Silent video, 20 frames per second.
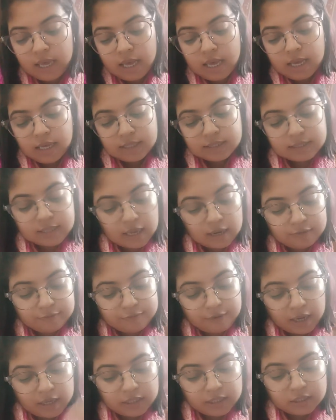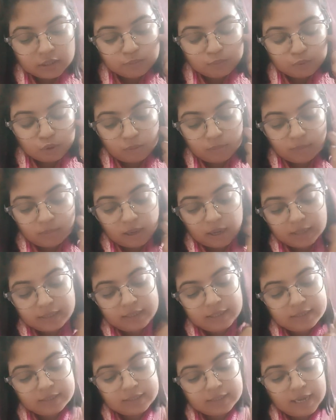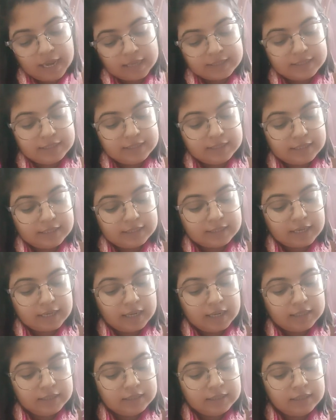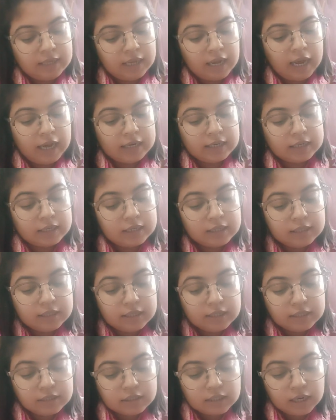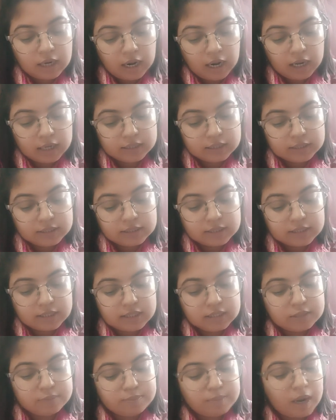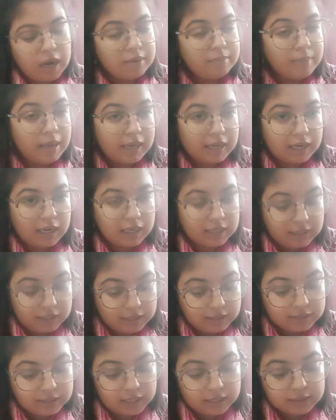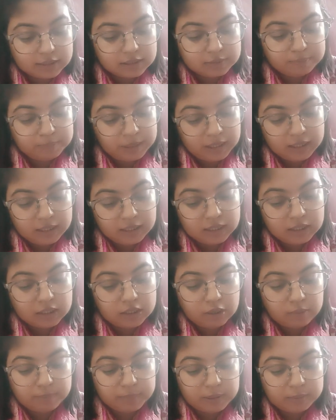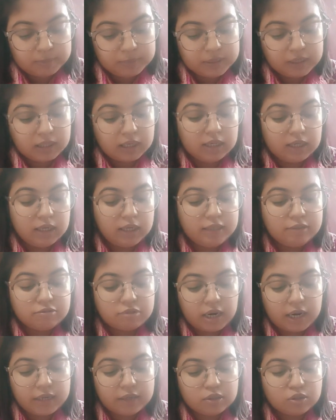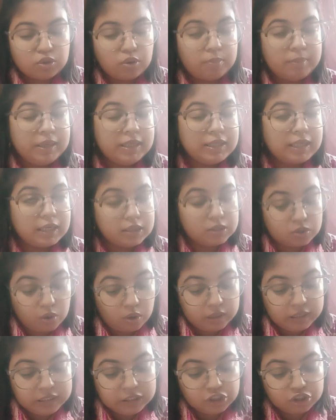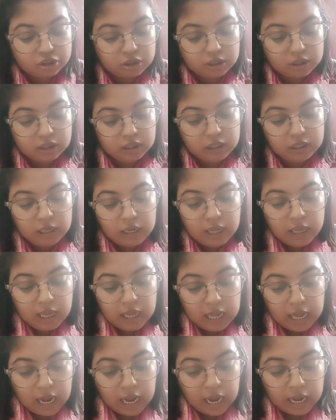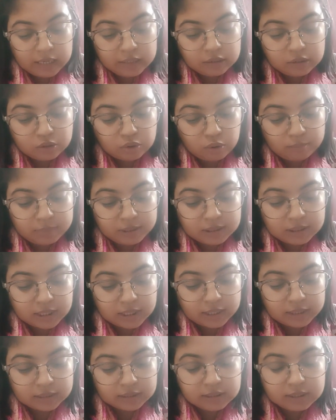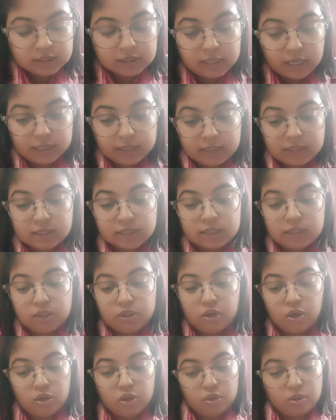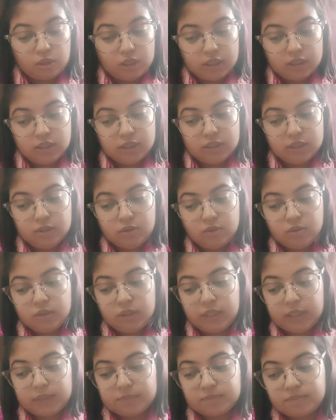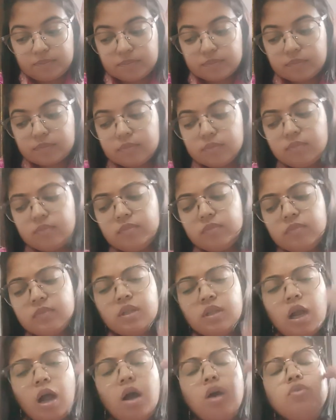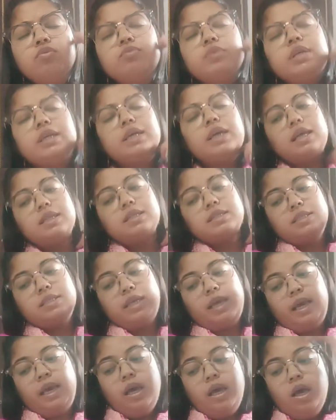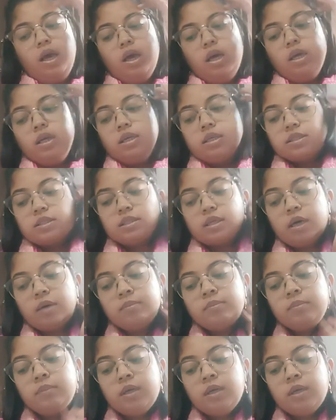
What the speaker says: sulfide, bromide, acetate ion. And colored ions is permanganate, that is pink color, purple color, dichromate, that is orange color, and chromate ions, that is yellow color. Okay, now we can say some